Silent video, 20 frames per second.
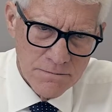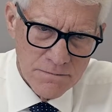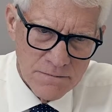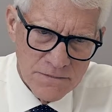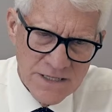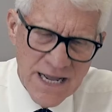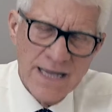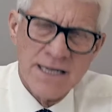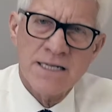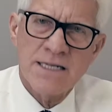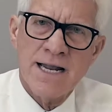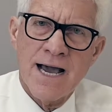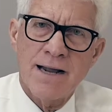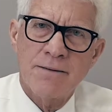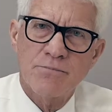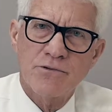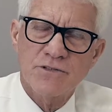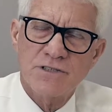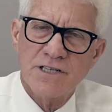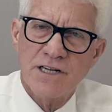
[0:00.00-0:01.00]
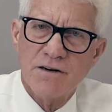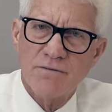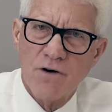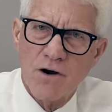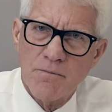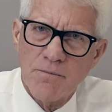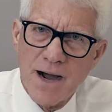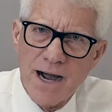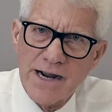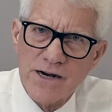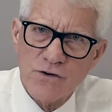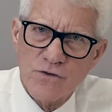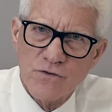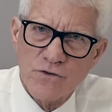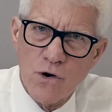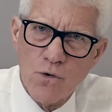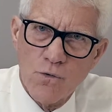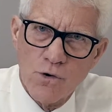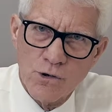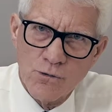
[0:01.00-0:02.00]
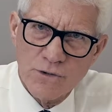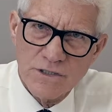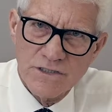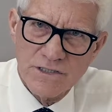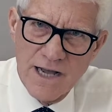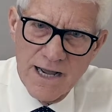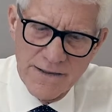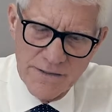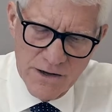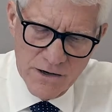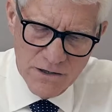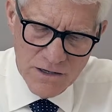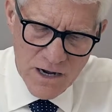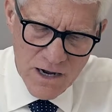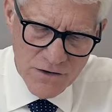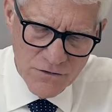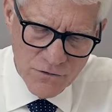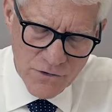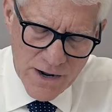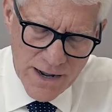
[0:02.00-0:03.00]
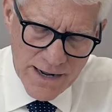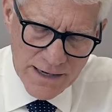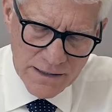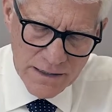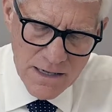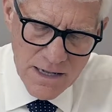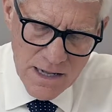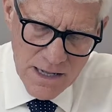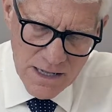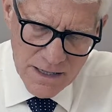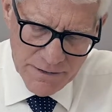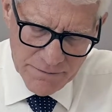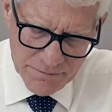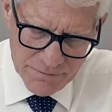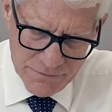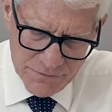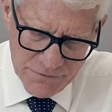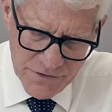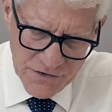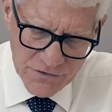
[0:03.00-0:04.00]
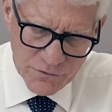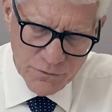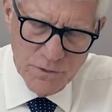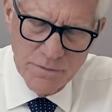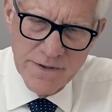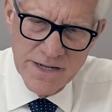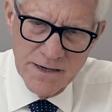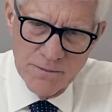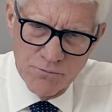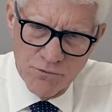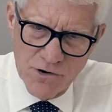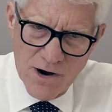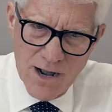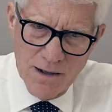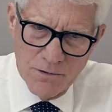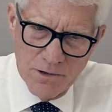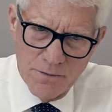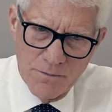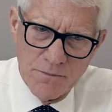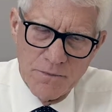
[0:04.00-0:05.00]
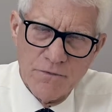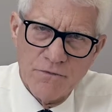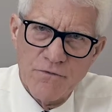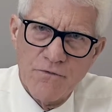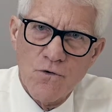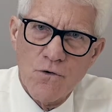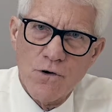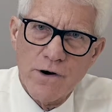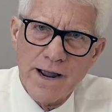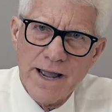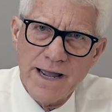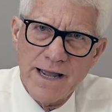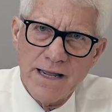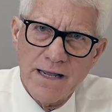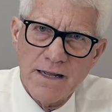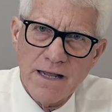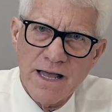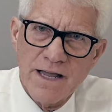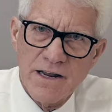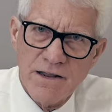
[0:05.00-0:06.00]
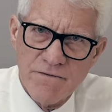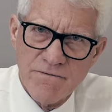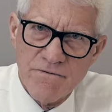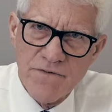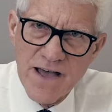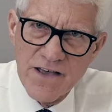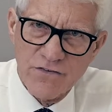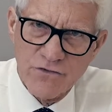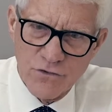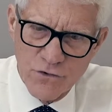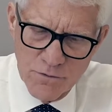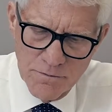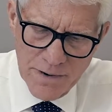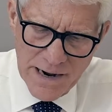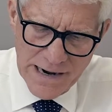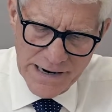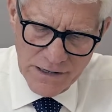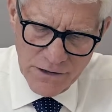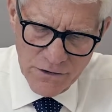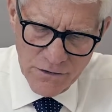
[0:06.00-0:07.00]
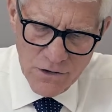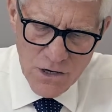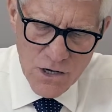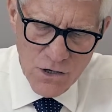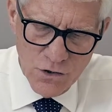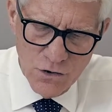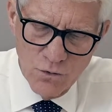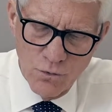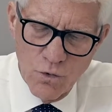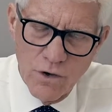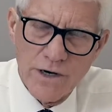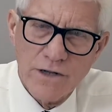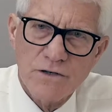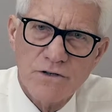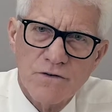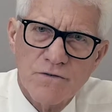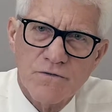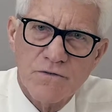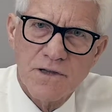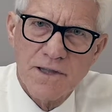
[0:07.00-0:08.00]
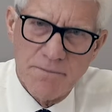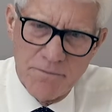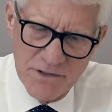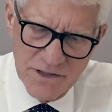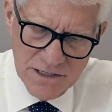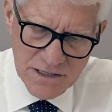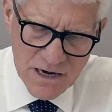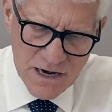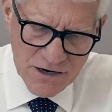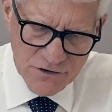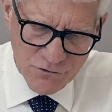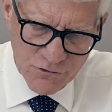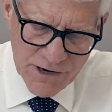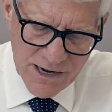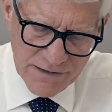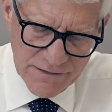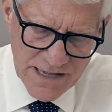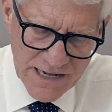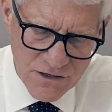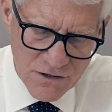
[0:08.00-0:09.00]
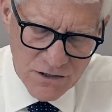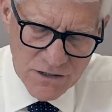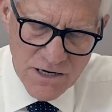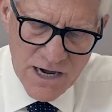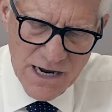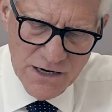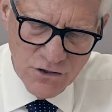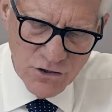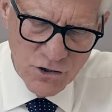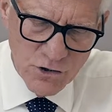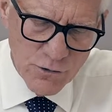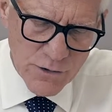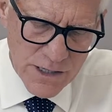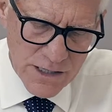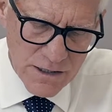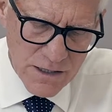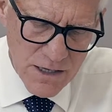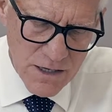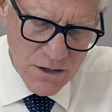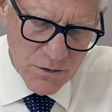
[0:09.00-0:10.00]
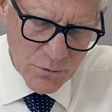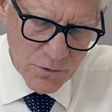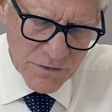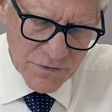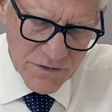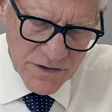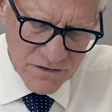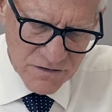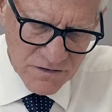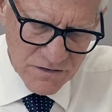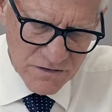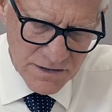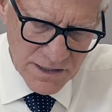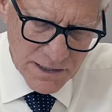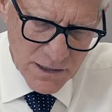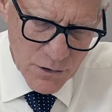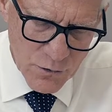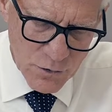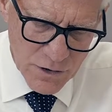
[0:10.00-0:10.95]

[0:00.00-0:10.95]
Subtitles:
99% of our buyers don't want to assign their contract. This would be a problem for an investor buyer who wanted to flip the contract. They could not do it with this Zillow